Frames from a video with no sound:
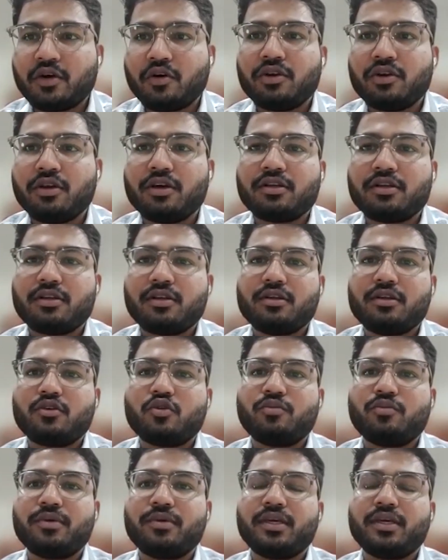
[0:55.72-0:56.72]
my honor
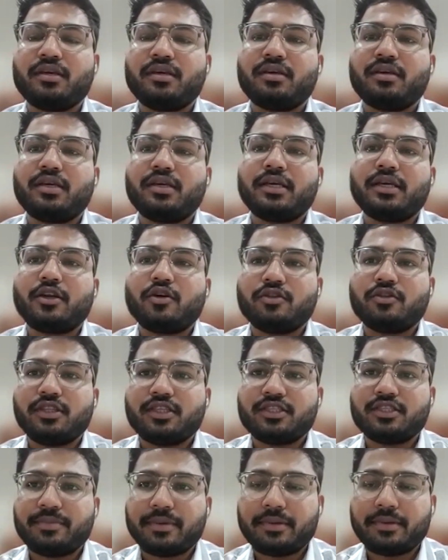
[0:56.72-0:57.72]
to be here on
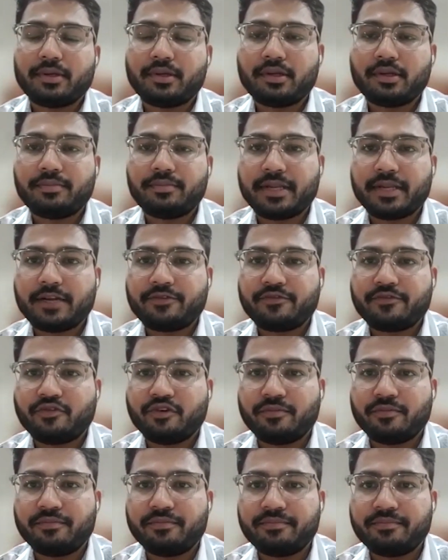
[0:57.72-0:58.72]
this
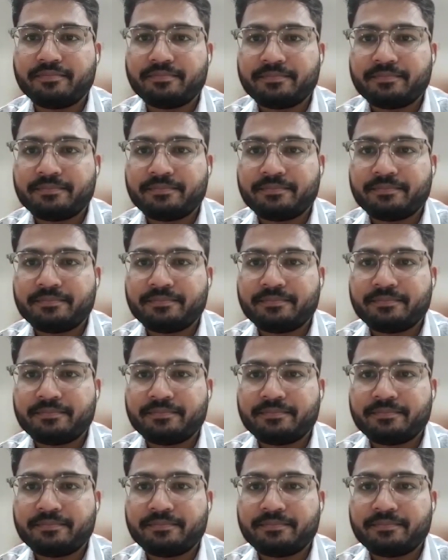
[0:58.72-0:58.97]
platform.